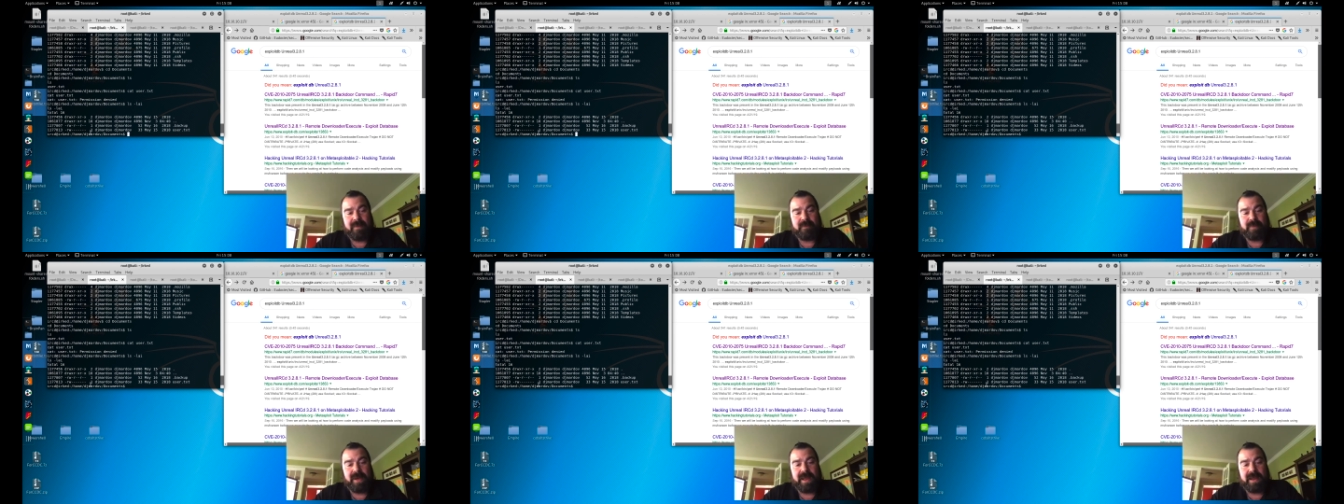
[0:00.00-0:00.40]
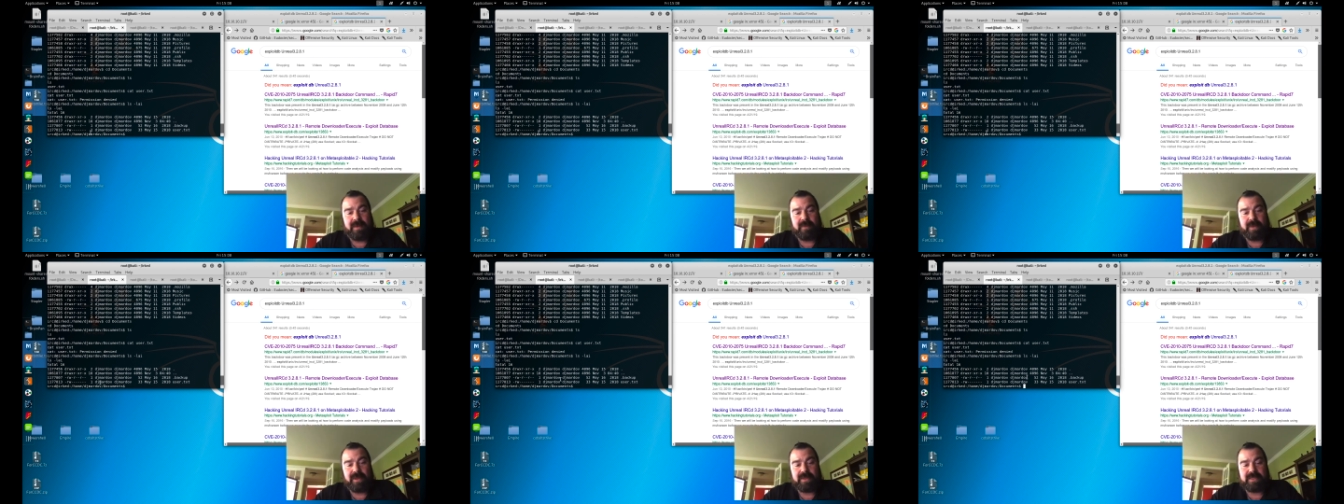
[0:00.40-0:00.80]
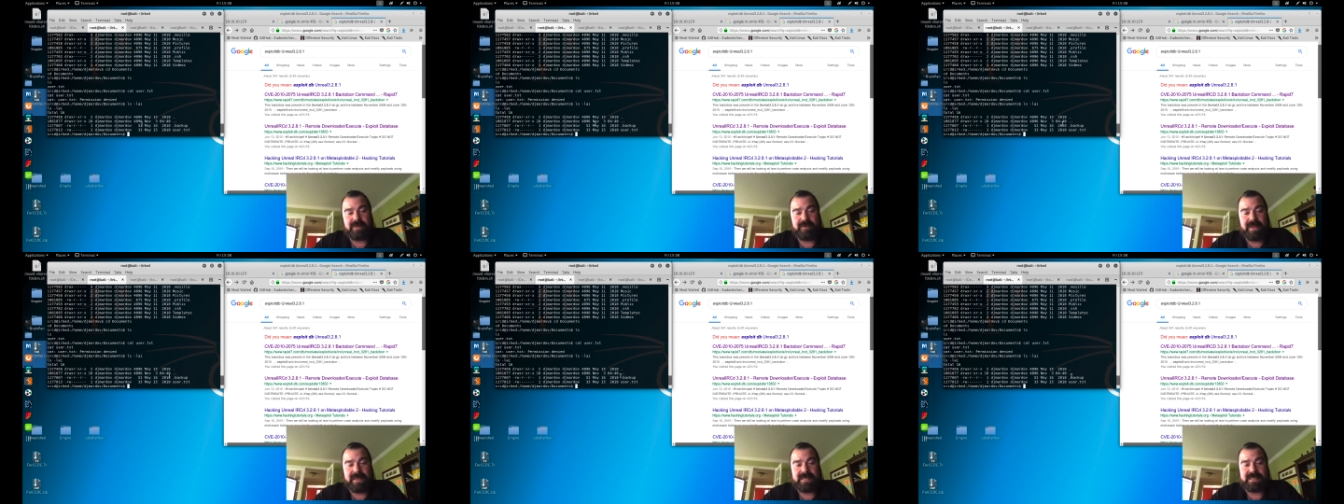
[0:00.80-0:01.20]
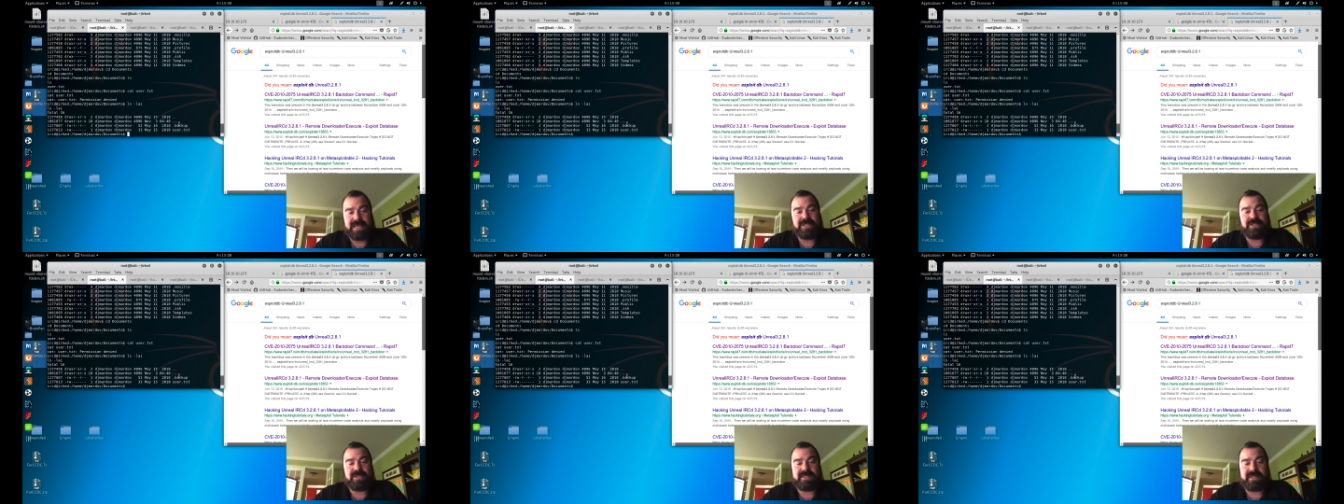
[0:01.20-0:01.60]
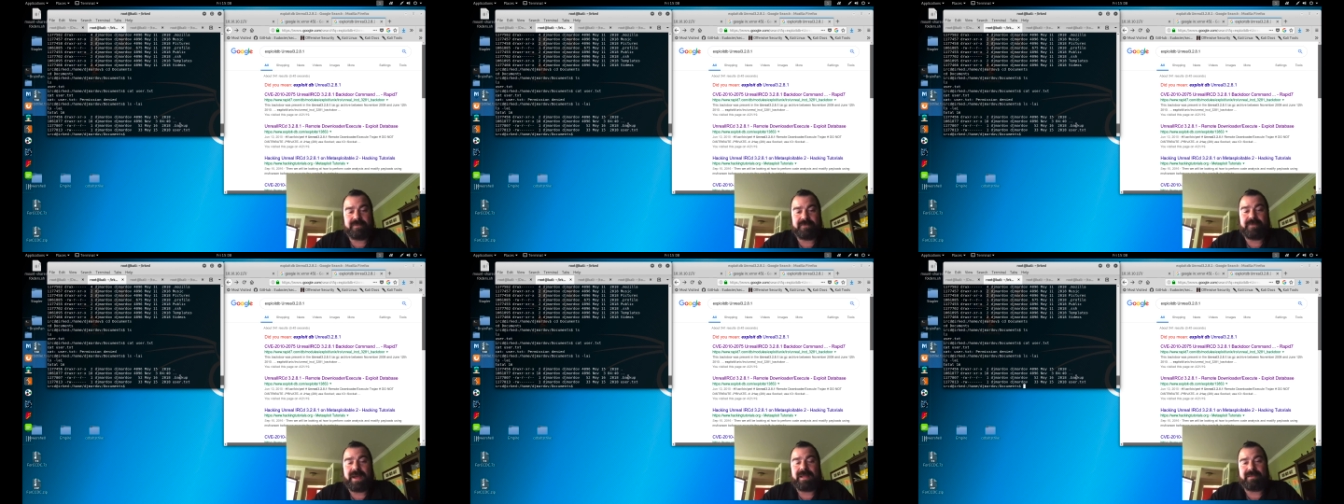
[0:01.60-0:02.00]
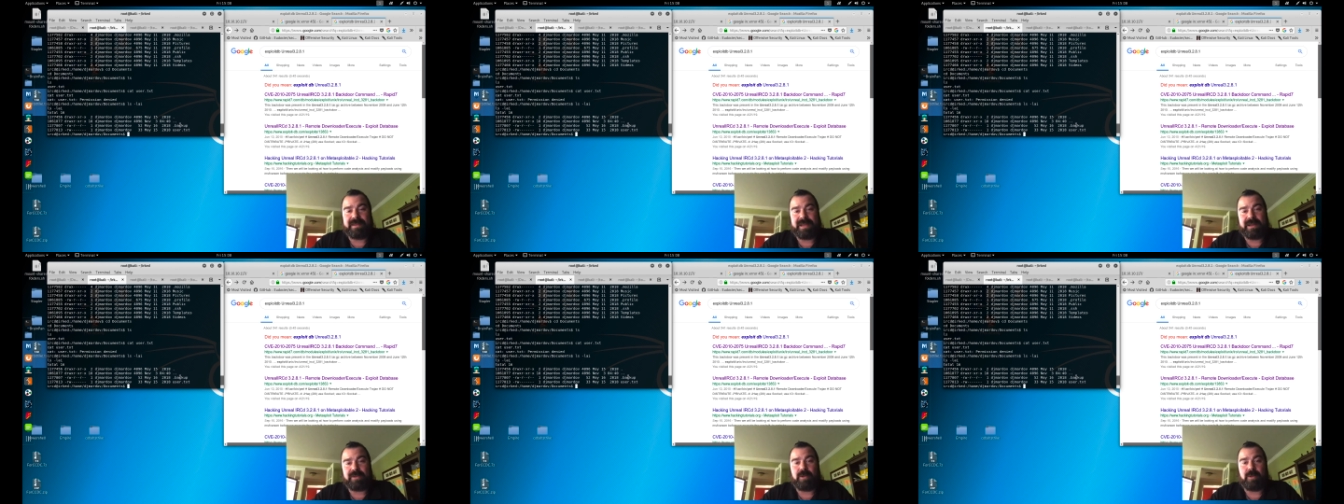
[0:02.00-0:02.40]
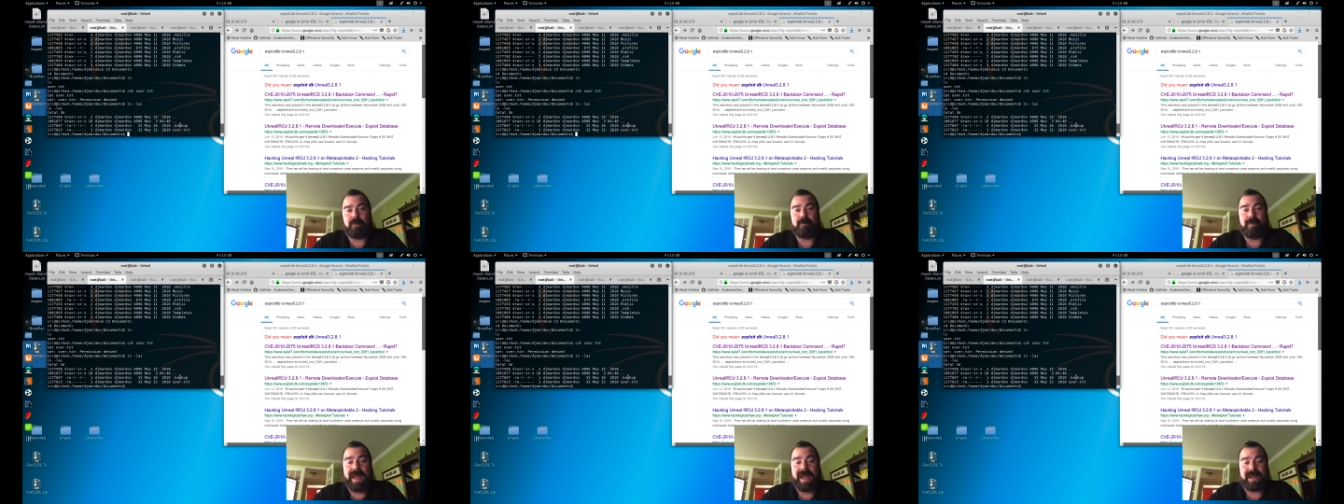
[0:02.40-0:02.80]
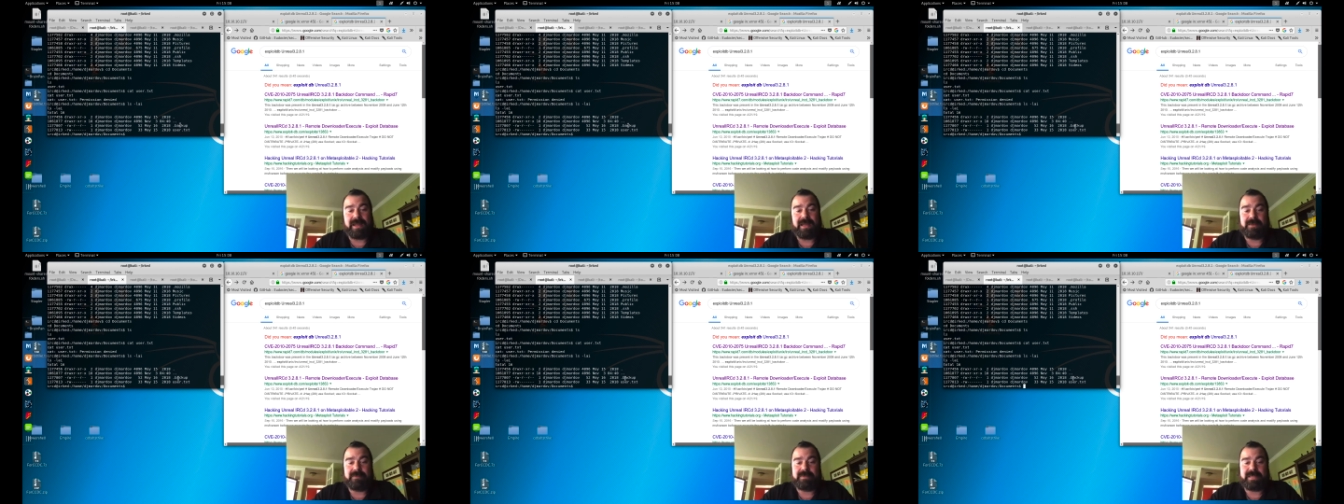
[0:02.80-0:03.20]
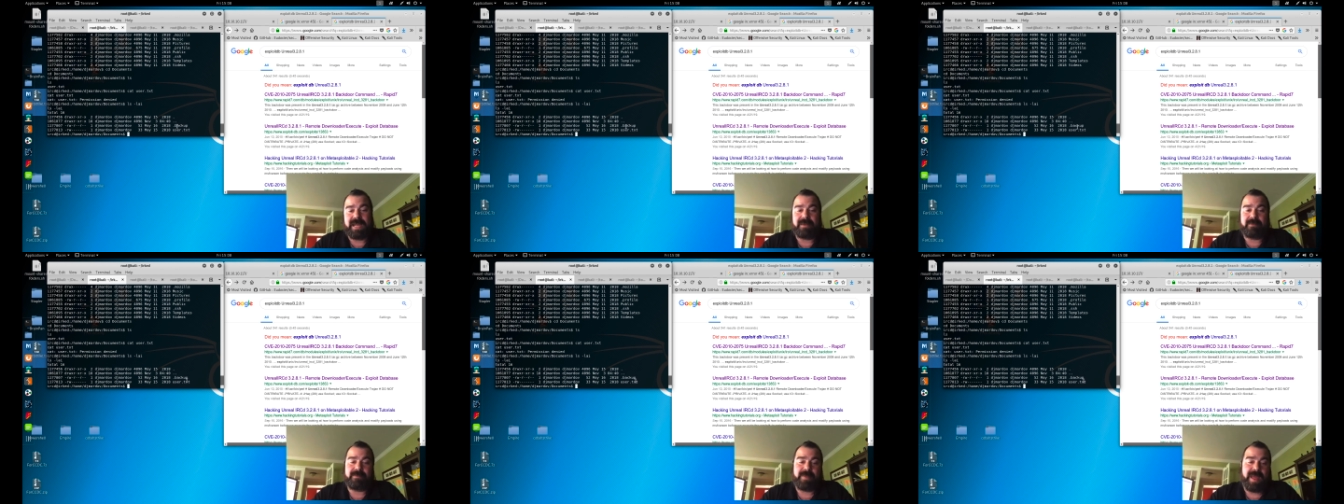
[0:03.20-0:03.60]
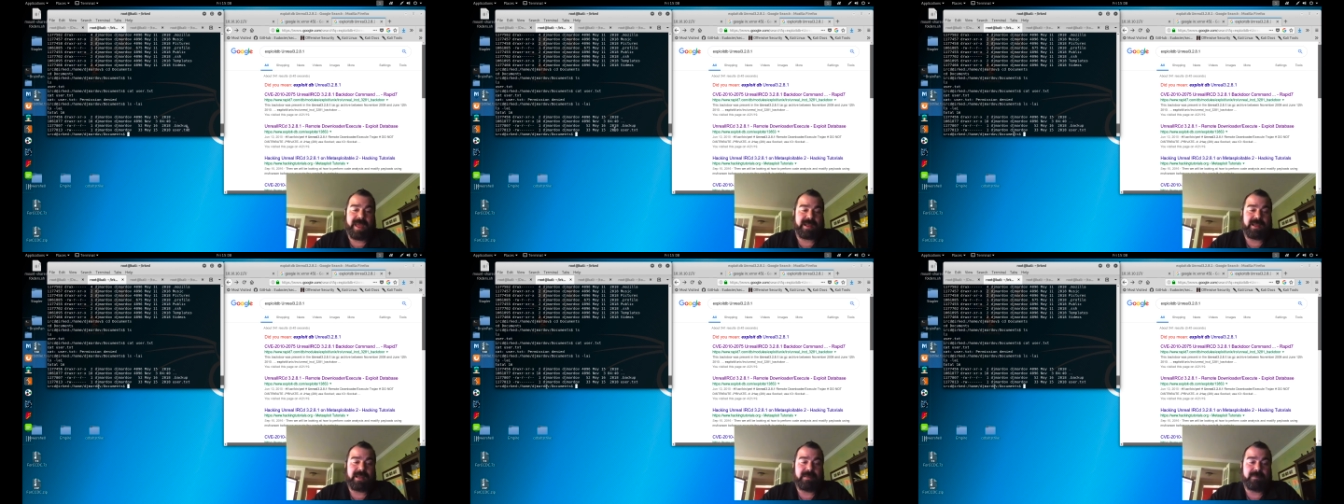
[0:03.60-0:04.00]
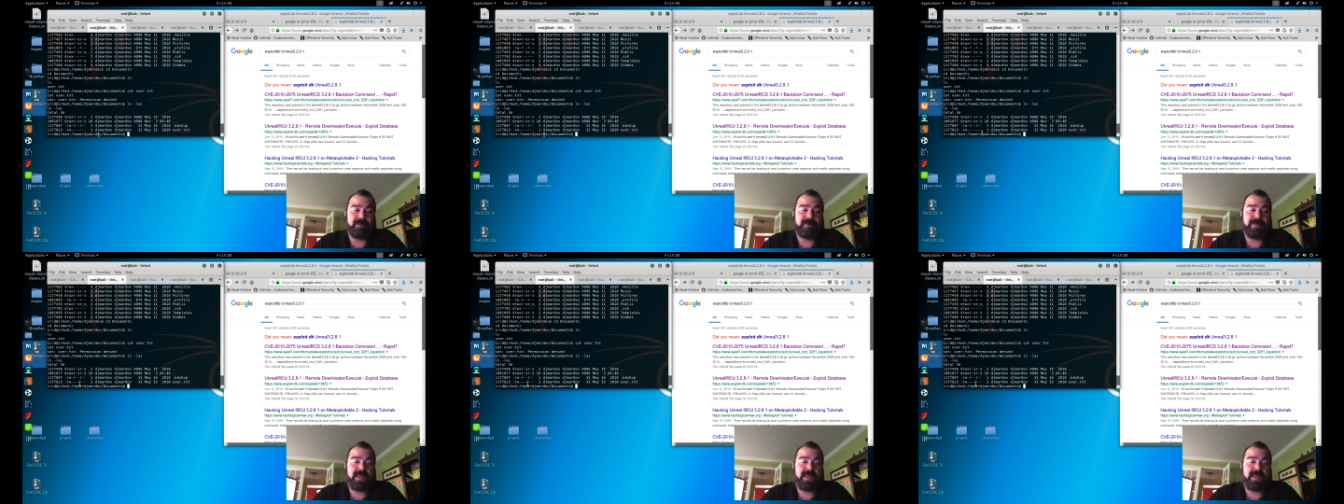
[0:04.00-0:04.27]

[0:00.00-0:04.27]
But we also find this interesting file in here called backup.backup.